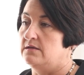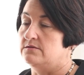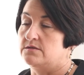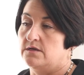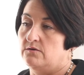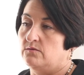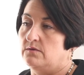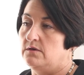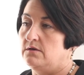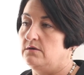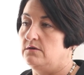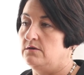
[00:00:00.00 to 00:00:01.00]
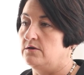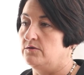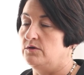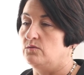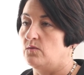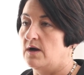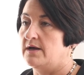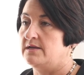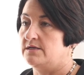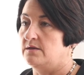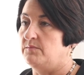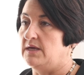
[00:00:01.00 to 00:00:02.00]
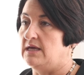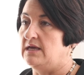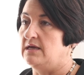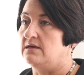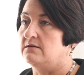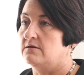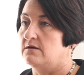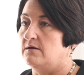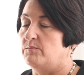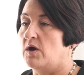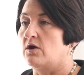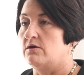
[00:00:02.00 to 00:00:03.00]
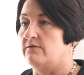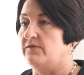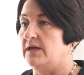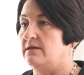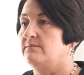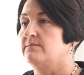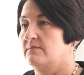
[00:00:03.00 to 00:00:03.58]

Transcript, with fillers: And so, you know, you want to be a part of it.